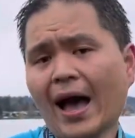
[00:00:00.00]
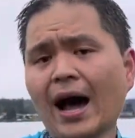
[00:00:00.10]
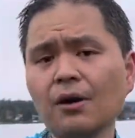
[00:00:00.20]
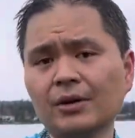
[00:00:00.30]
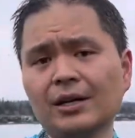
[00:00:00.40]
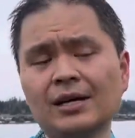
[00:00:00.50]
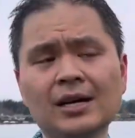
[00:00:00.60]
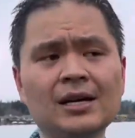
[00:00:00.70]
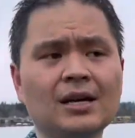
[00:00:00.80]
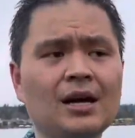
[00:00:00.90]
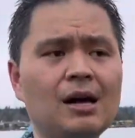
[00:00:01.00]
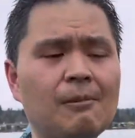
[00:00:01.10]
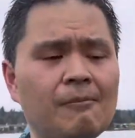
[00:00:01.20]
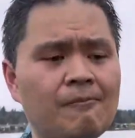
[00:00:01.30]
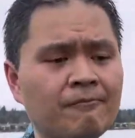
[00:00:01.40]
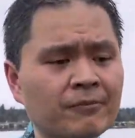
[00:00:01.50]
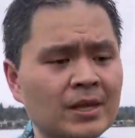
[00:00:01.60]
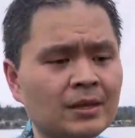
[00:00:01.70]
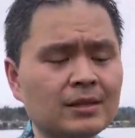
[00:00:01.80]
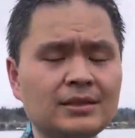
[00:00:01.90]
hour.
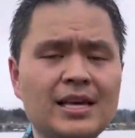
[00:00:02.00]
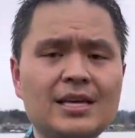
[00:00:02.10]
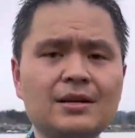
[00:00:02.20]
The saying